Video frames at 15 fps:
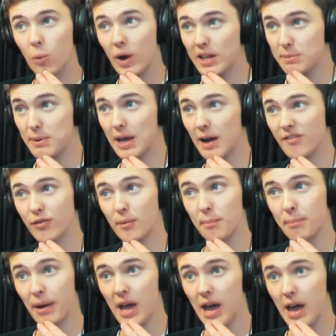Wake Me Up from
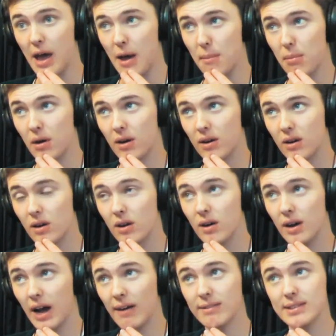Bed.
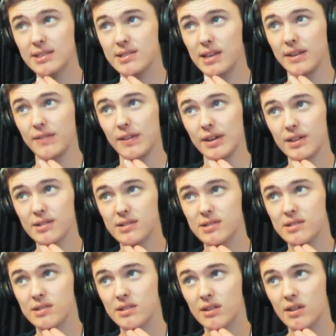I haven't seen
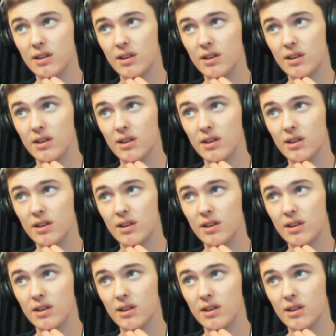this.